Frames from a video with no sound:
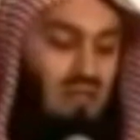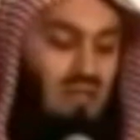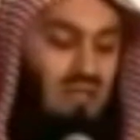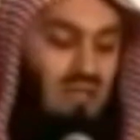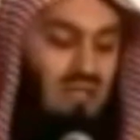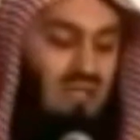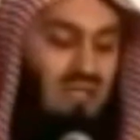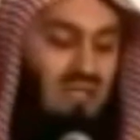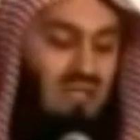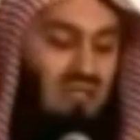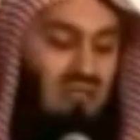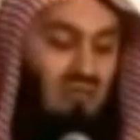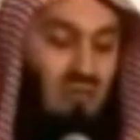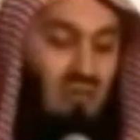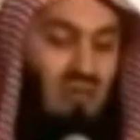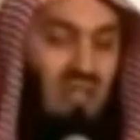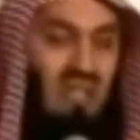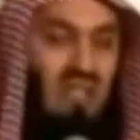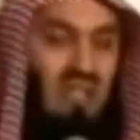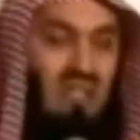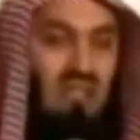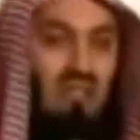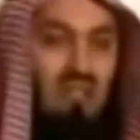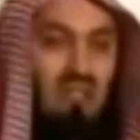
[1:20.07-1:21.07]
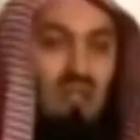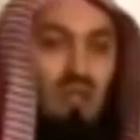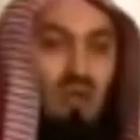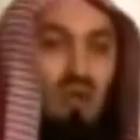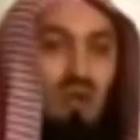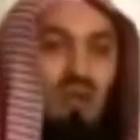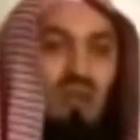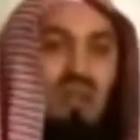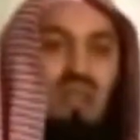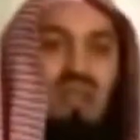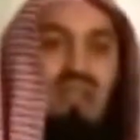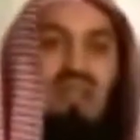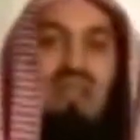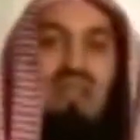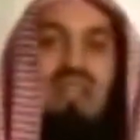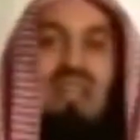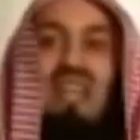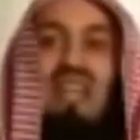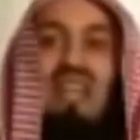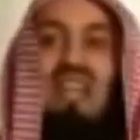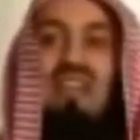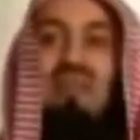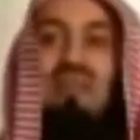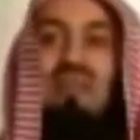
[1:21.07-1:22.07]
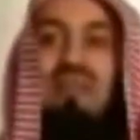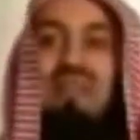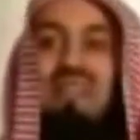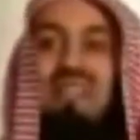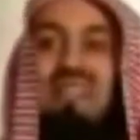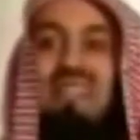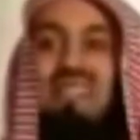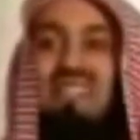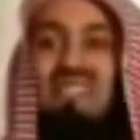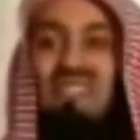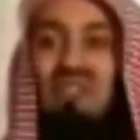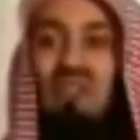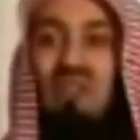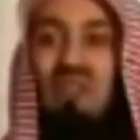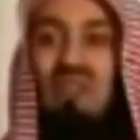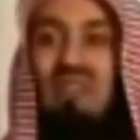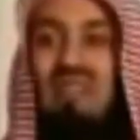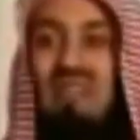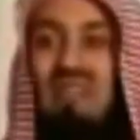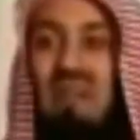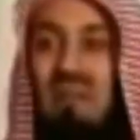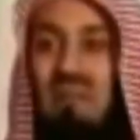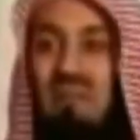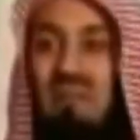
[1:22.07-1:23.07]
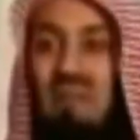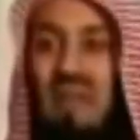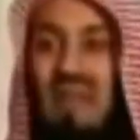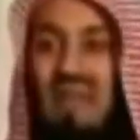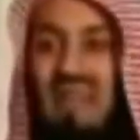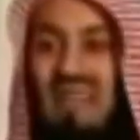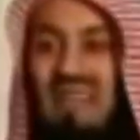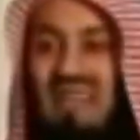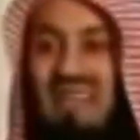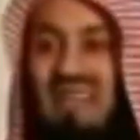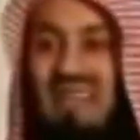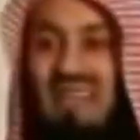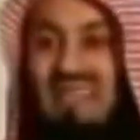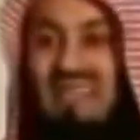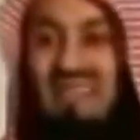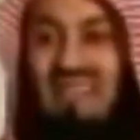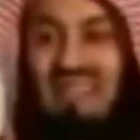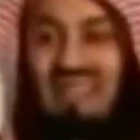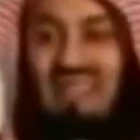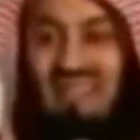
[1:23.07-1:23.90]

The reasons for that, so that the enemy does not come back.